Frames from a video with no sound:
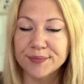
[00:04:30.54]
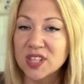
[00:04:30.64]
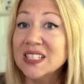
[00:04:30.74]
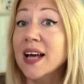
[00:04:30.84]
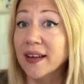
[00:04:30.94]

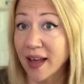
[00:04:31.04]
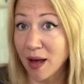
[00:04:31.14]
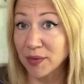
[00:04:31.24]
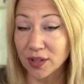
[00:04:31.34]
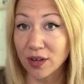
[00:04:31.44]
the
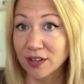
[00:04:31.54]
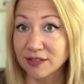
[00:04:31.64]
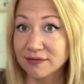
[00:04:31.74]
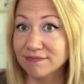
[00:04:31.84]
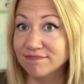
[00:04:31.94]
diameter
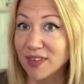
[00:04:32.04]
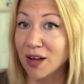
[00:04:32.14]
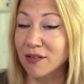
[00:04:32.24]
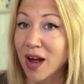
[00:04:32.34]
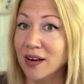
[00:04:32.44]

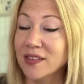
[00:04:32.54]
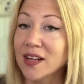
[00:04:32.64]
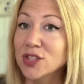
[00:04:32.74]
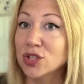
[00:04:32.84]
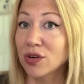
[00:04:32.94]
of kind of
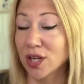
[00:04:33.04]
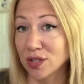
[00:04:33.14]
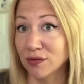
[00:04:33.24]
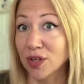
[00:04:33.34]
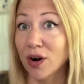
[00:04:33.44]
that strand
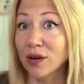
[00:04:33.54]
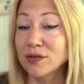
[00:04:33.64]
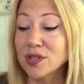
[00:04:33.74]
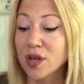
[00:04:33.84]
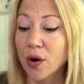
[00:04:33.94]
of yarn.
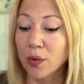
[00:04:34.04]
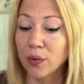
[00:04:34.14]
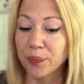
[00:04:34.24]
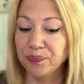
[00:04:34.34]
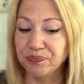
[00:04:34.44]
So
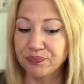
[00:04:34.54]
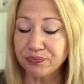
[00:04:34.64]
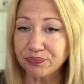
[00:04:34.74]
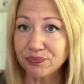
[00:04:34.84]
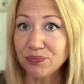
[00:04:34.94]

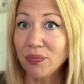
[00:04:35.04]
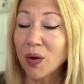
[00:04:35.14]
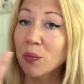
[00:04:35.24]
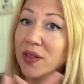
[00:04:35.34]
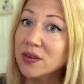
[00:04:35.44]

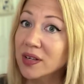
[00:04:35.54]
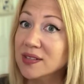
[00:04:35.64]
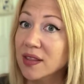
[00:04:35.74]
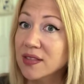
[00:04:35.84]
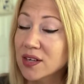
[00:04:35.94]
whether it's a
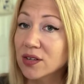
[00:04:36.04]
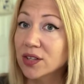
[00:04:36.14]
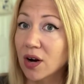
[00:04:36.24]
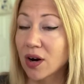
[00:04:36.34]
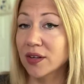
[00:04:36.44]
thinner
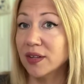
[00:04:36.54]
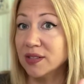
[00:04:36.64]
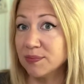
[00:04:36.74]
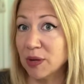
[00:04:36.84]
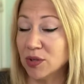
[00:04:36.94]
yarn
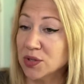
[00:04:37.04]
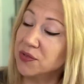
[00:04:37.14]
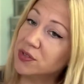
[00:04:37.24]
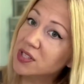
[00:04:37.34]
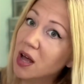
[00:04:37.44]
that's maybe used
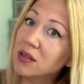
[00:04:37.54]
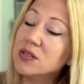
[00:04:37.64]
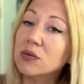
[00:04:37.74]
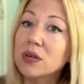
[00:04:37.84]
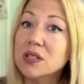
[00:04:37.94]
for socks,
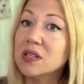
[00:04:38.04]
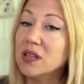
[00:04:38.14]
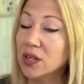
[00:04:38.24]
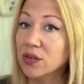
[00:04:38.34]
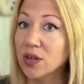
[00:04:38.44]
or it's a
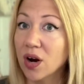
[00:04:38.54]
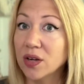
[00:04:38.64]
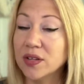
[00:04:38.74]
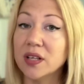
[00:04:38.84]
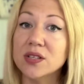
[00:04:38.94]
thicker yarn
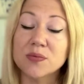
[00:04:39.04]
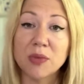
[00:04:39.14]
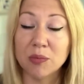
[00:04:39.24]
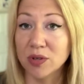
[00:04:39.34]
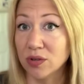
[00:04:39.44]
that is
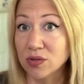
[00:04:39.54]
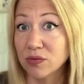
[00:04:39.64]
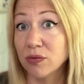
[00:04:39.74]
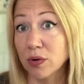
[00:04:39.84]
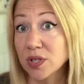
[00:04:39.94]
maybe used
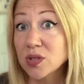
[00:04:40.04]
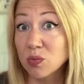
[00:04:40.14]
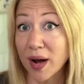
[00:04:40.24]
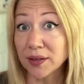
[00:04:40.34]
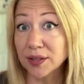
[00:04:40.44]
for
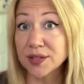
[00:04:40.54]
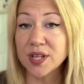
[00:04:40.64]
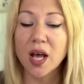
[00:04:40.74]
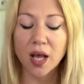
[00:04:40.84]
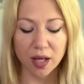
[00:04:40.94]
sweaters,
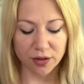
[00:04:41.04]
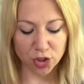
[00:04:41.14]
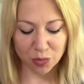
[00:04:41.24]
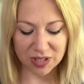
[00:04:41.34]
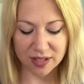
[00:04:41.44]
there
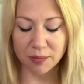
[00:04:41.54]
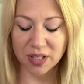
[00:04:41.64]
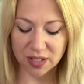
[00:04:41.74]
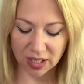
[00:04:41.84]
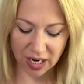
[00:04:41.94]
should be some
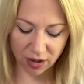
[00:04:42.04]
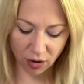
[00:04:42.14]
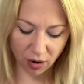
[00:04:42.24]
indicator